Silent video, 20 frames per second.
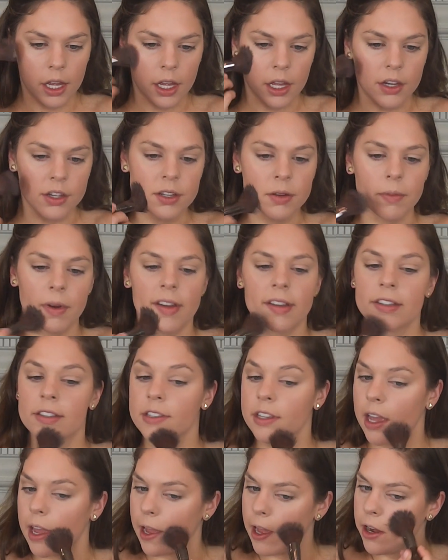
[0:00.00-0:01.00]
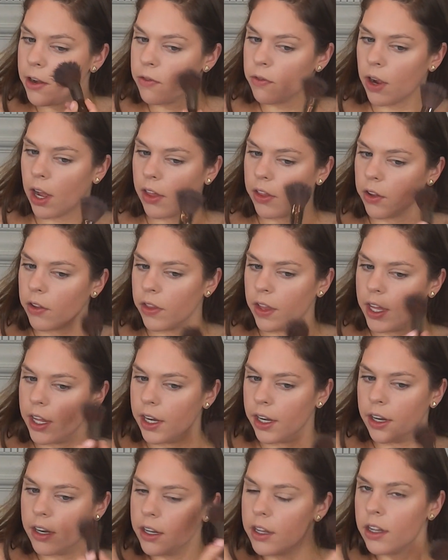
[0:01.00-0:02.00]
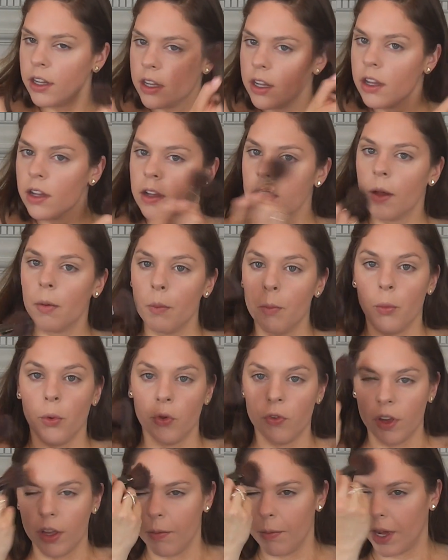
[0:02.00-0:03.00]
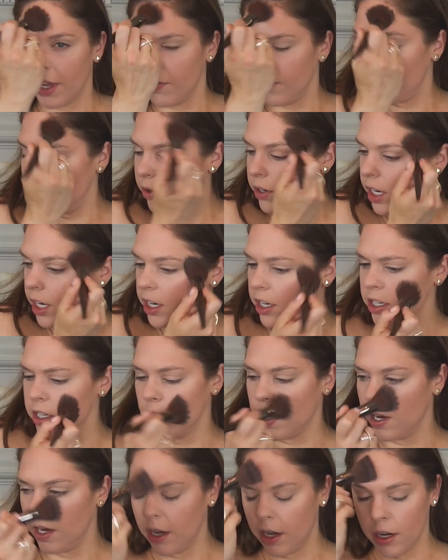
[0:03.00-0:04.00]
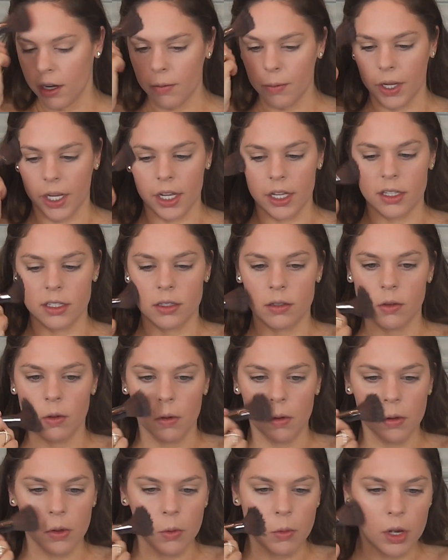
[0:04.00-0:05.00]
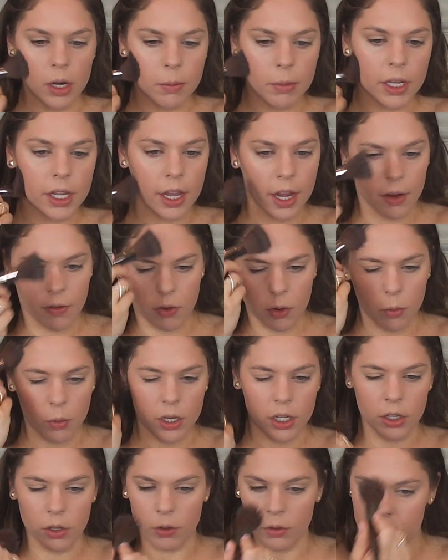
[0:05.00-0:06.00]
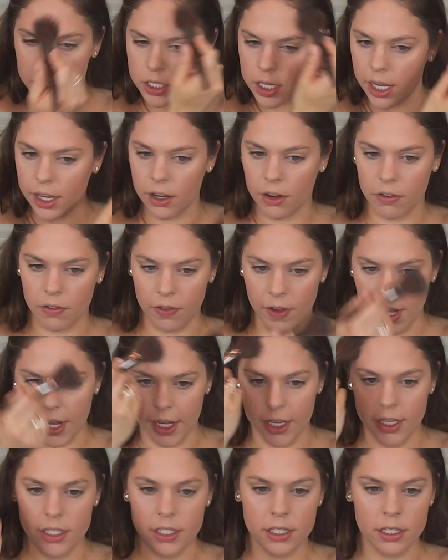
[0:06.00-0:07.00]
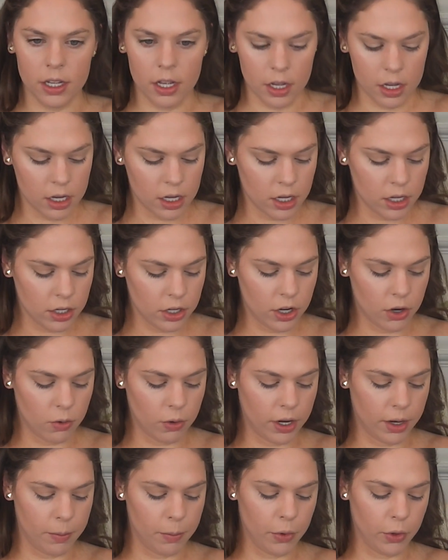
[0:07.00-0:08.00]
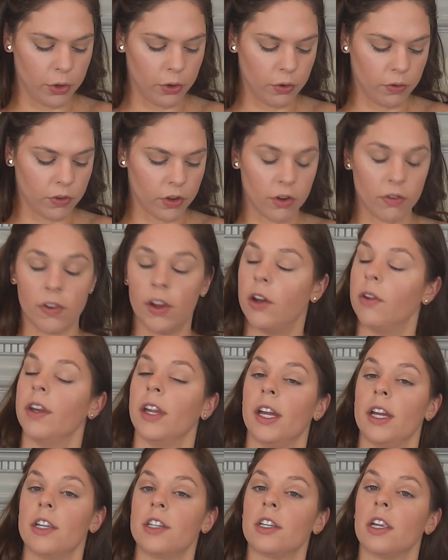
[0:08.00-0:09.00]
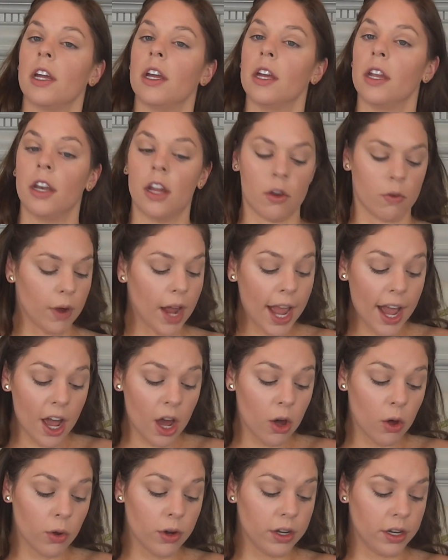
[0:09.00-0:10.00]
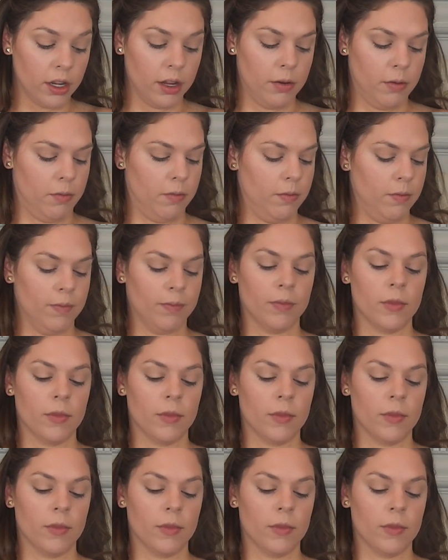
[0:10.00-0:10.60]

it into my skin rather than moving my foundation, because you want to be careful when you set your face. You don't want to move your foundation around and